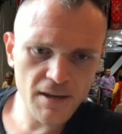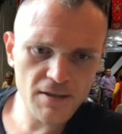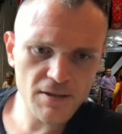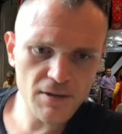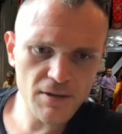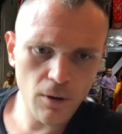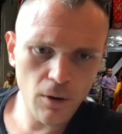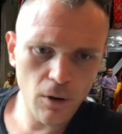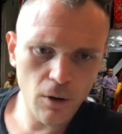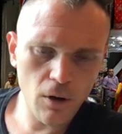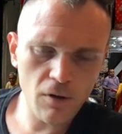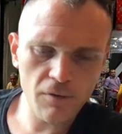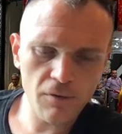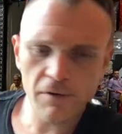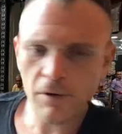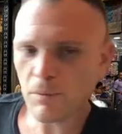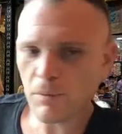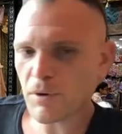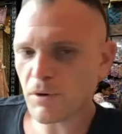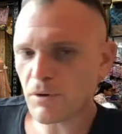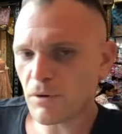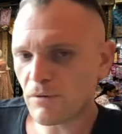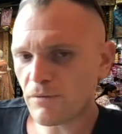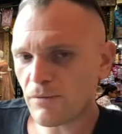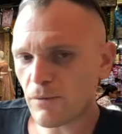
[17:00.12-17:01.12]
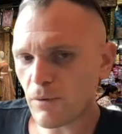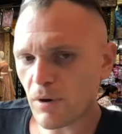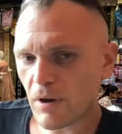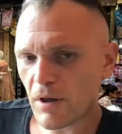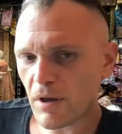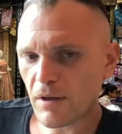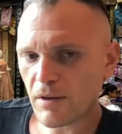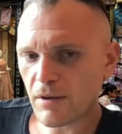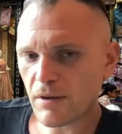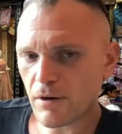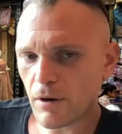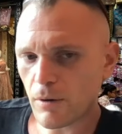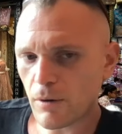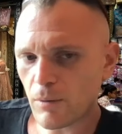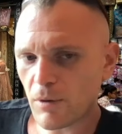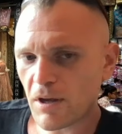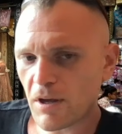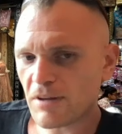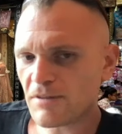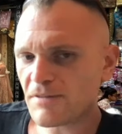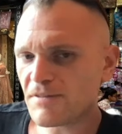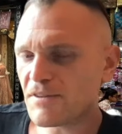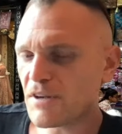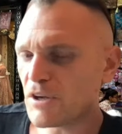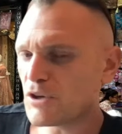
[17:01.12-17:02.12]
is all very good for you know
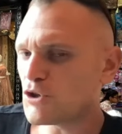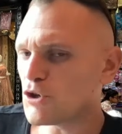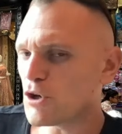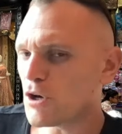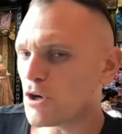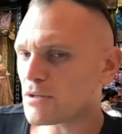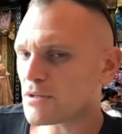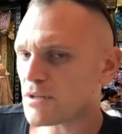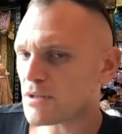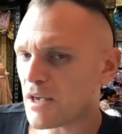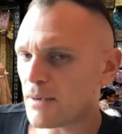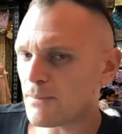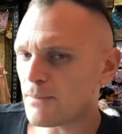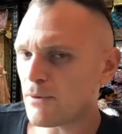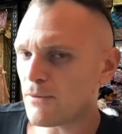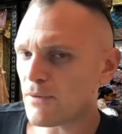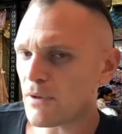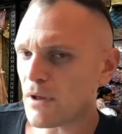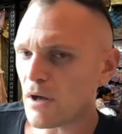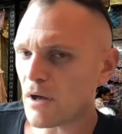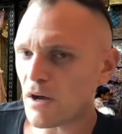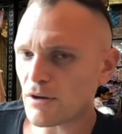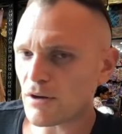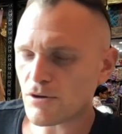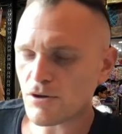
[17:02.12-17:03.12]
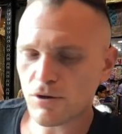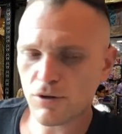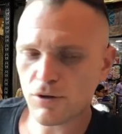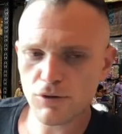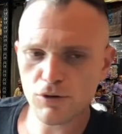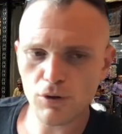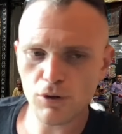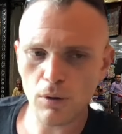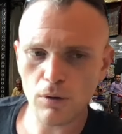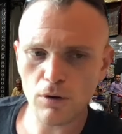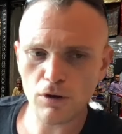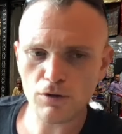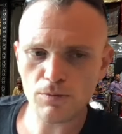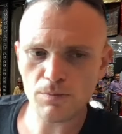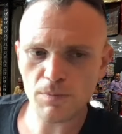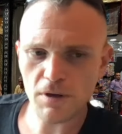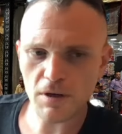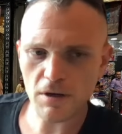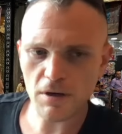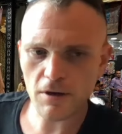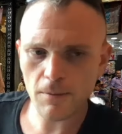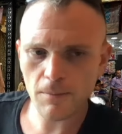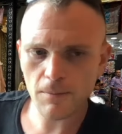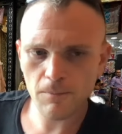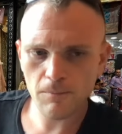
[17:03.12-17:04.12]
indigenous camouflage so to
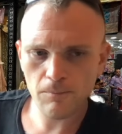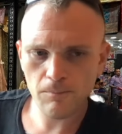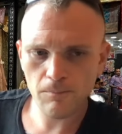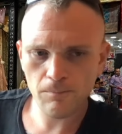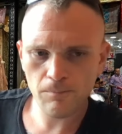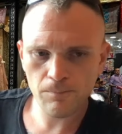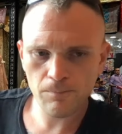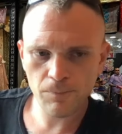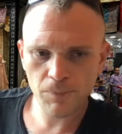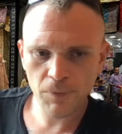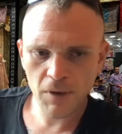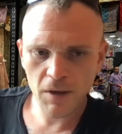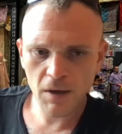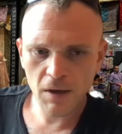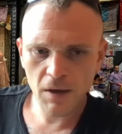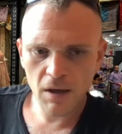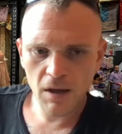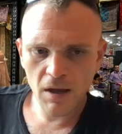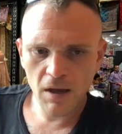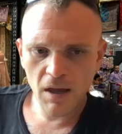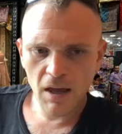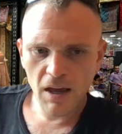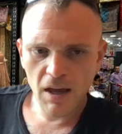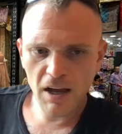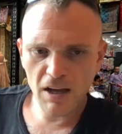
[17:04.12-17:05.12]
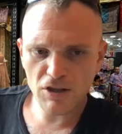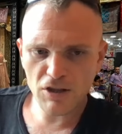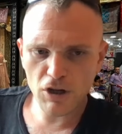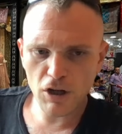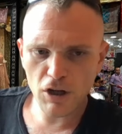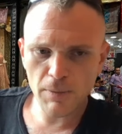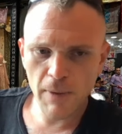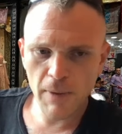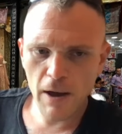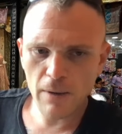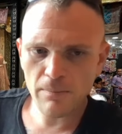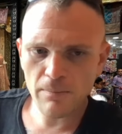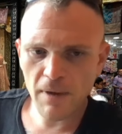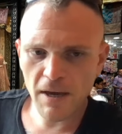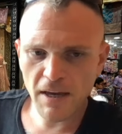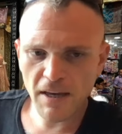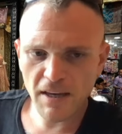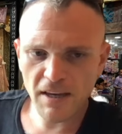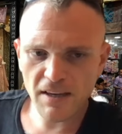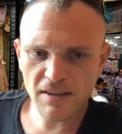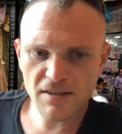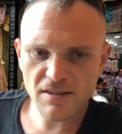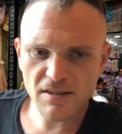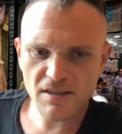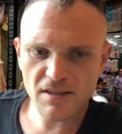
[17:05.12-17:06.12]
speak it's all about
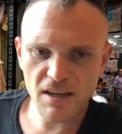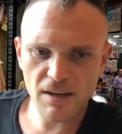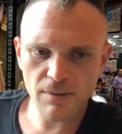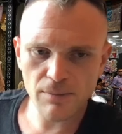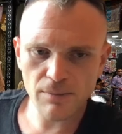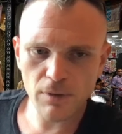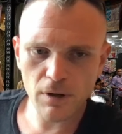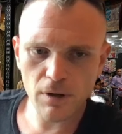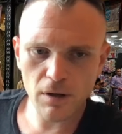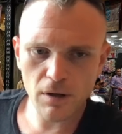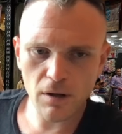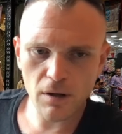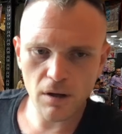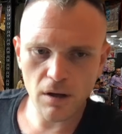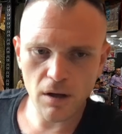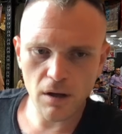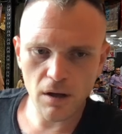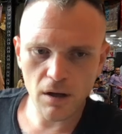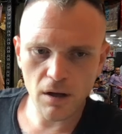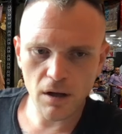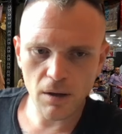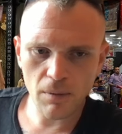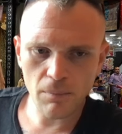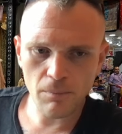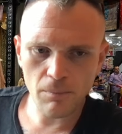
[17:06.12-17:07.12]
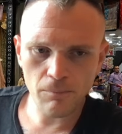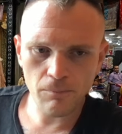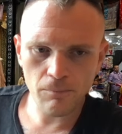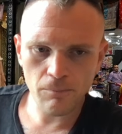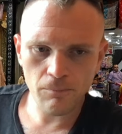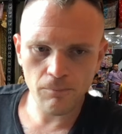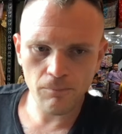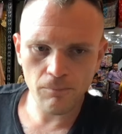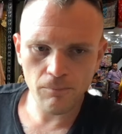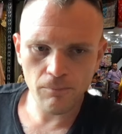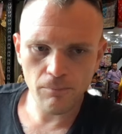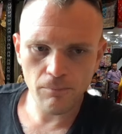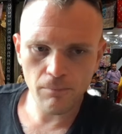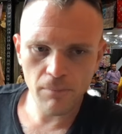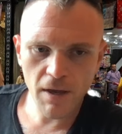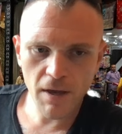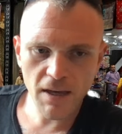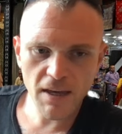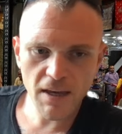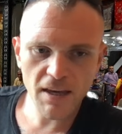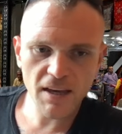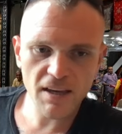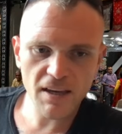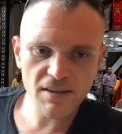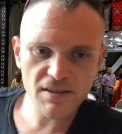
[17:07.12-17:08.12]
making it seem um
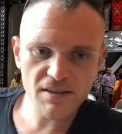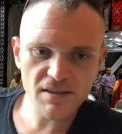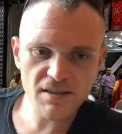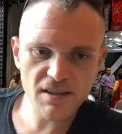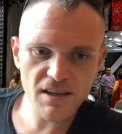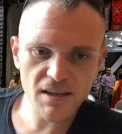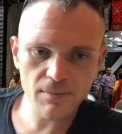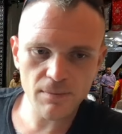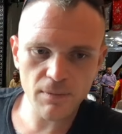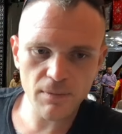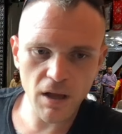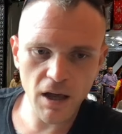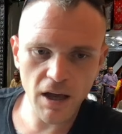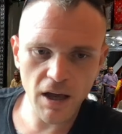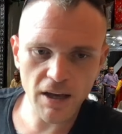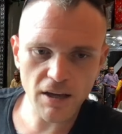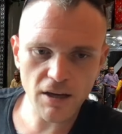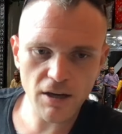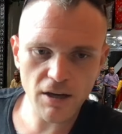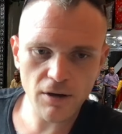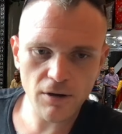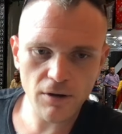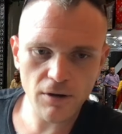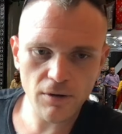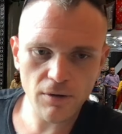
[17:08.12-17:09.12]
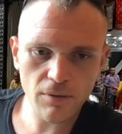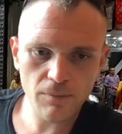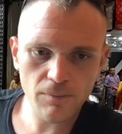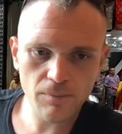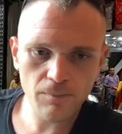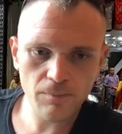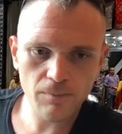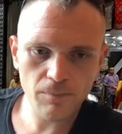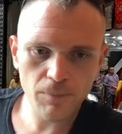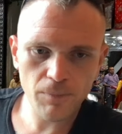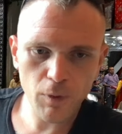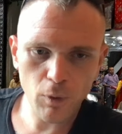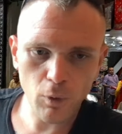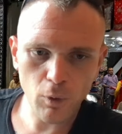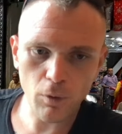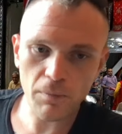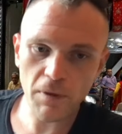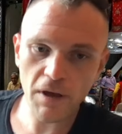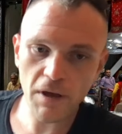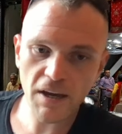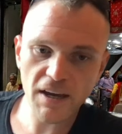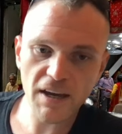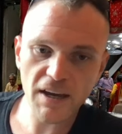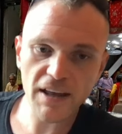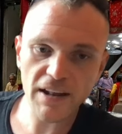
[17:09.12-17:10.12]
making it seem like or
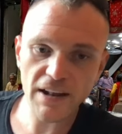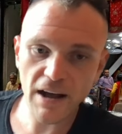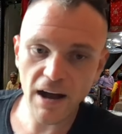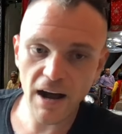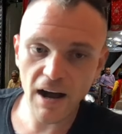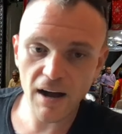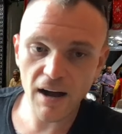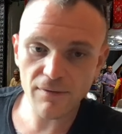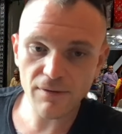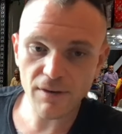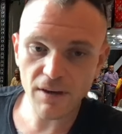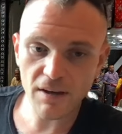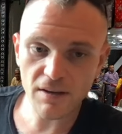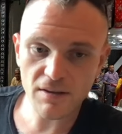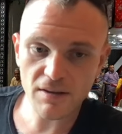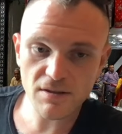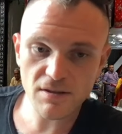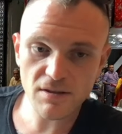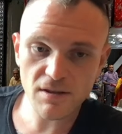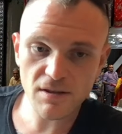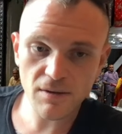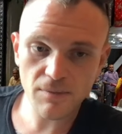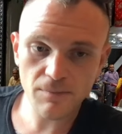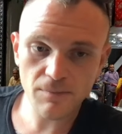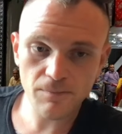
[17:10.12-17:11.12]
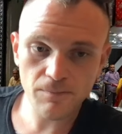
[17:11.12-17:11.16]
making it obvious